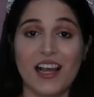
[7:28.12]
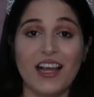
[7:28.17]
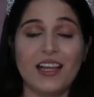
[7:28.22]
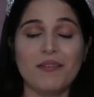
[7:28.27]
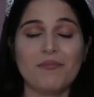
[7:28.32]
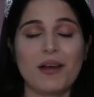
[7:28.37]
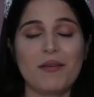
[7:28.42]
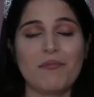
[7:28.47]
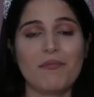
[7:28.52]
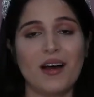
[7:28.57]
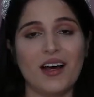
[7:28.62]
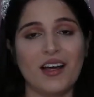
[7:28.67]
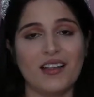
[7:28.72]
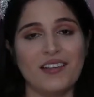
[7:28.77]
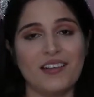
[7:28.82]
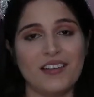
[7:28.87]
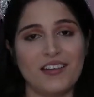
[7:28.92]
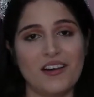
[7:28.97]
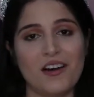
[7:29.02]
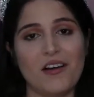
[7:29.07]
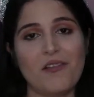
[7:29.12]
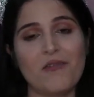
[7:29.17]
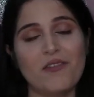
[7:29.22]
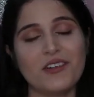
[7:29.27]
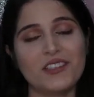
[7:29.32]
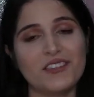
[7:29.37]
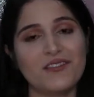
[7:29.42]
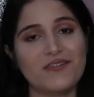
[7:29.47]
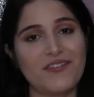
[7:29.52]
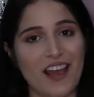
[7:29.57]
And my mother
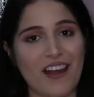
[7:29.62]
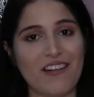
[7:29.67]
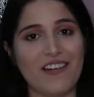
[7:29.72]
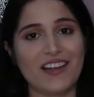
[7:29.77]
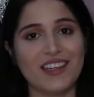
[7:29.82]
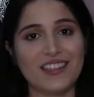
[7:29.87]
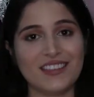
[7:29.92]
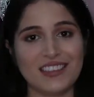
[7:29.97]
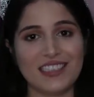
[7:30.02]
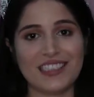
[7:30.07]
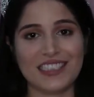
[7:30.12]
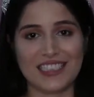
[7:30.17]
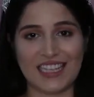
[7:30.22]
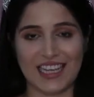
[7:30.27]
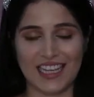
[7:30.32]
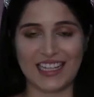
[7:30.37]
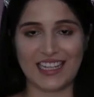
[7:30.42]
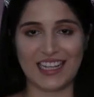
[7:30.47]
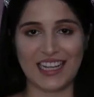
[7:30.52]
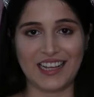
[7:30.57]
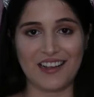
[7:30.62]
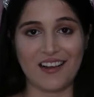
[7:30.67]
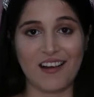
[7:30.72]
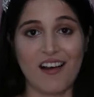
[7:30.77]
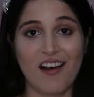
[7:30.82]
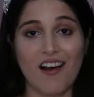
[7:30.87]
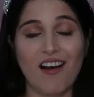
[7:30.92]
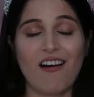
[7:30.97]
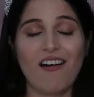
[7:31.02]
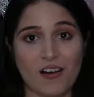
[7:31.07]
was very understanding
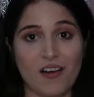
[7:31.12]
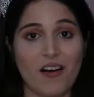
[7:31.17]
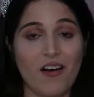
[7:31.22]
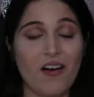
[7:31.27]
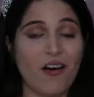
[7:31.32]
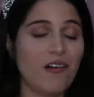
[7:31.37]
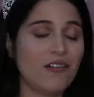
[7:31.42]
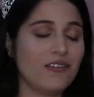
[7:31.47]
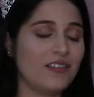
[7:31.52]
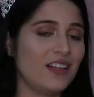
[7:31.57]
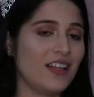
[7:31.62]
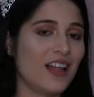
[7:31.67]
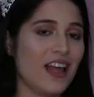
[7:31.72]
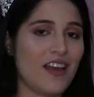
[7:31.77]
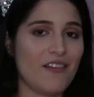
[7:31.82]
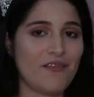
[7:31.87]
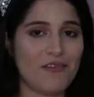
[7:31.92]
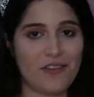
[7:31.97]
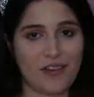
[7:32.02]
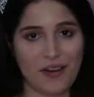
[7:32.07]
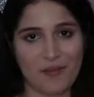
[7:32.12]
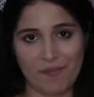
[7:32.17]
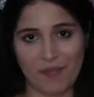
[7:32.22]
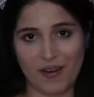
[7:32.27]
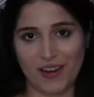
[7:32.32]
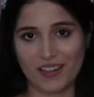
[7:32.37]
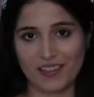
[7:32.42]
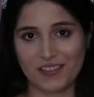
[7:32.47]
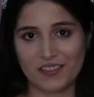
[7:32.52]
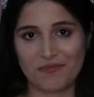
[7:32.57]
on every
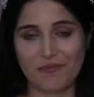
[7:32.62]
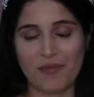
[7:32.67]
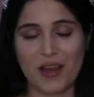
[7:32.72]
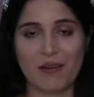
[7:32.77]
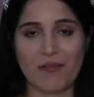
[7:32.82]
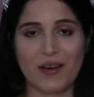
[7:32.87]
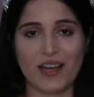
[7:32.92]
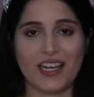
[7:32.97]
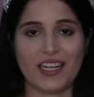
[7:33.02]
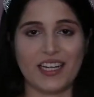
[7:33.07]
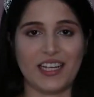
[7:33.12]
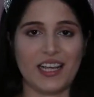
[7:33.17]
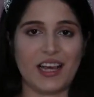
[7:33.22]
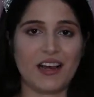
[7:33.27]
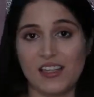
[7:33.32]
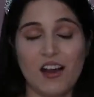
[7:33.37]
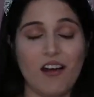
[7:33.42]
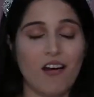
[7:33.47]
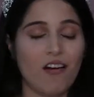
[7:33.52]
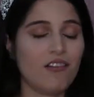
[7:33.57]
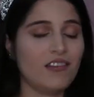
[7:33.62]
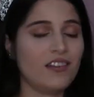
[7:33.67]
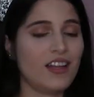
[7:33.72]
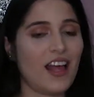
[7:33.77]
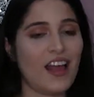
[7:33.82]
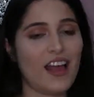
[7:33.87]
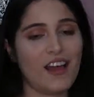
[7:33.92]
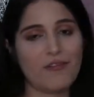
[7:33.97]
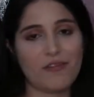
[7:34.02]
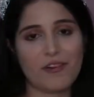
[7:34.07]
part of my wedding. On
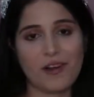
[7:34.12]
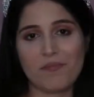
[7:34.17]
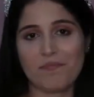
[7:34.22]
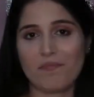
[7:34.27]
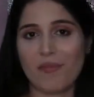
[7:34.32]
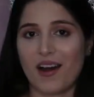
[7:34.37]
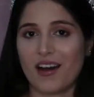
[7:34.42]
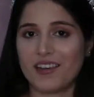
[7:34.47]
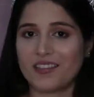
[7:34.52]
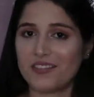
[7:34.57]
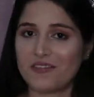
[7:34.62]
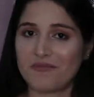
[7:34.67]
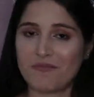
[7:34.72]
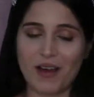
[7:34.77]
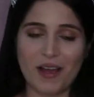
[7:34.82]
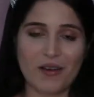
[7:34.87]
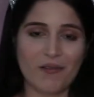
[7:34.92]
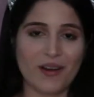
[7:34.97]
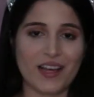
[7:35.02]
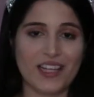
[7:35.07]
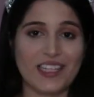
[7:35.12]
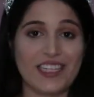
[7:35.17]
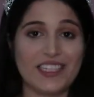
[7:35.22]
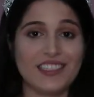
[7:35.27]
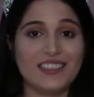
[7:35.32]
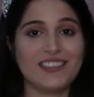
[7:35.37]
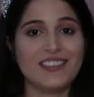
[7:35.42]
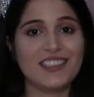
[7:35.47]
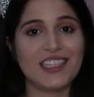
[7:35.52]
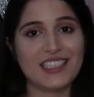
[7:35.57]
every part of my
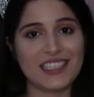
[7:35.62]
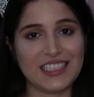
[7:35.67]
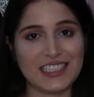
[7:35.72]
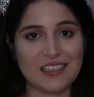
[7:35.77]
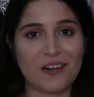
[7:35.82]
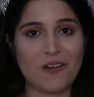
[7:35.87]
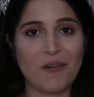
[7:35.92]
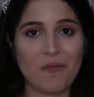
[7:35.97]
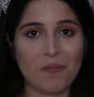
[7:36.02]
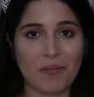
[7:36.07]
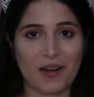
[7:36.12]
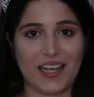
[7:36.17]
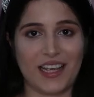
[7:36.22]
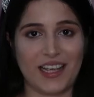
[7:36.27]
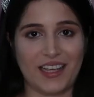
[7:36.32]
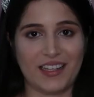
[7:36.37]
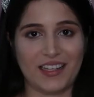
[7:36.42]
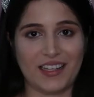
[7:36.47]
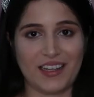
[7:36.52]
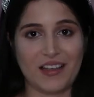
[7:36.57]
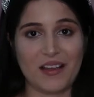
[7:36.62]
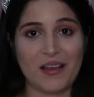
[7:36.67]
wedding, she didn't complain.